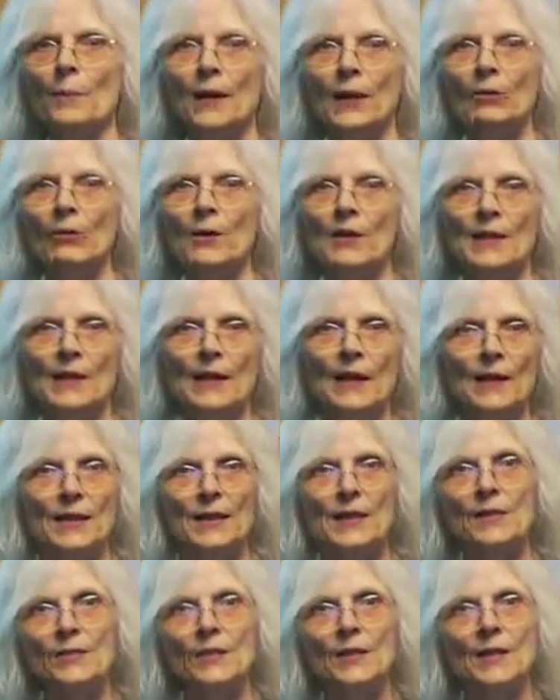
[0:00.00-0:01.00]
increasing
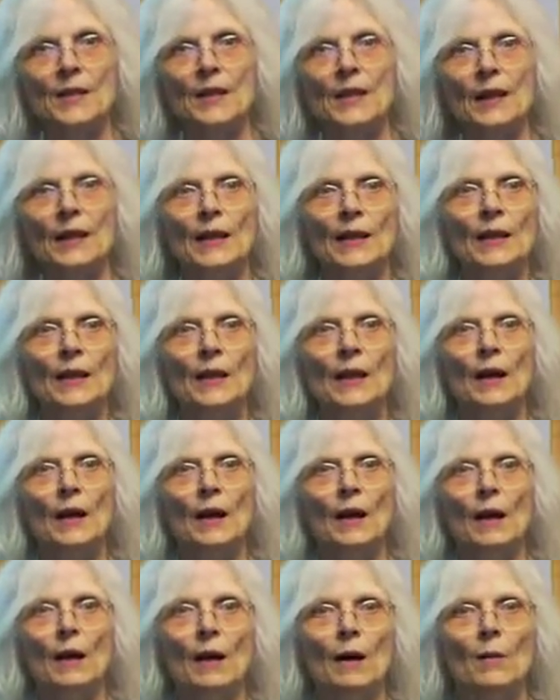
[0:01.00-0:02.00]
activity,
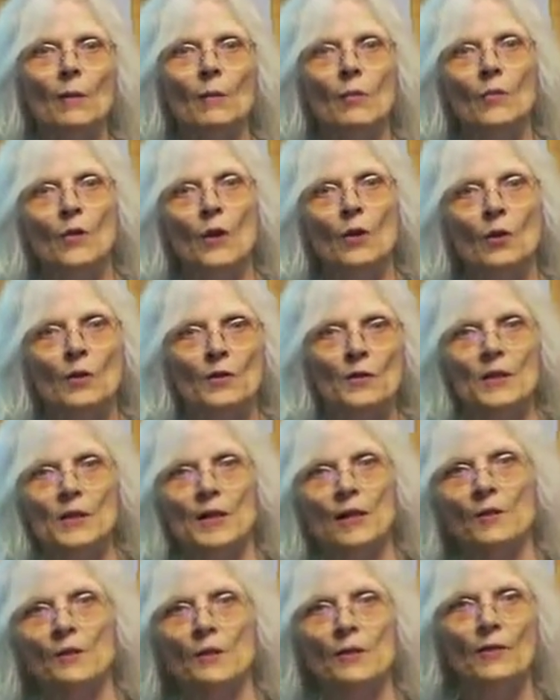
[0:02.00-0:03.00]
then
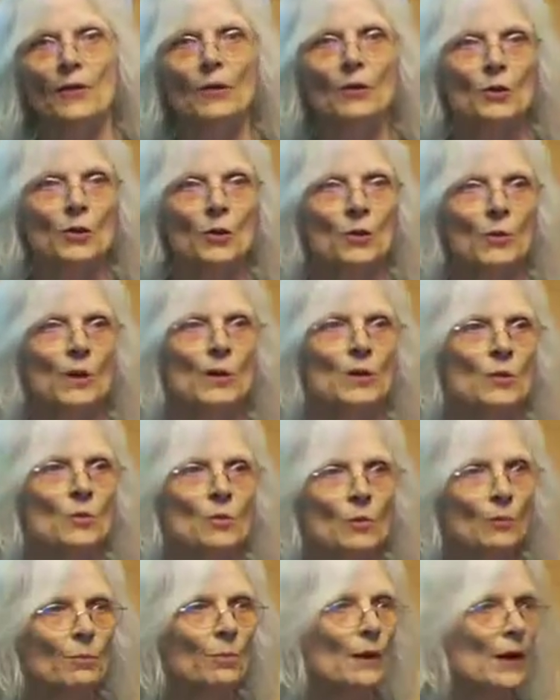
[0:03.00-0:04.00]
obviously a referral to us
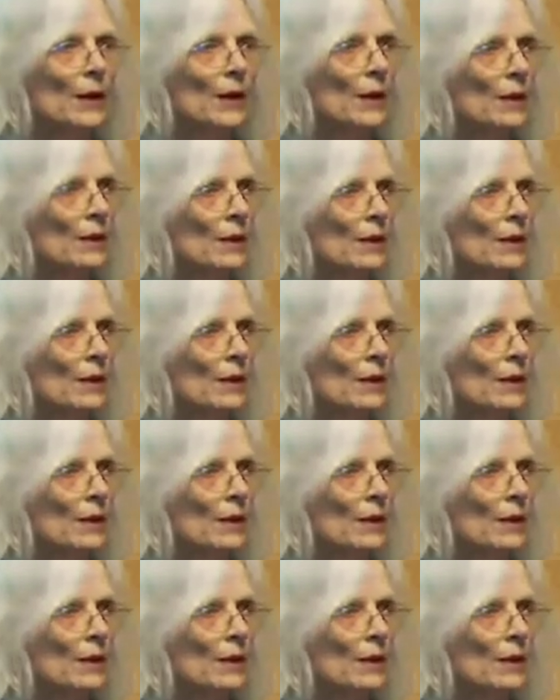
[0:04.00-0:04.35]
would be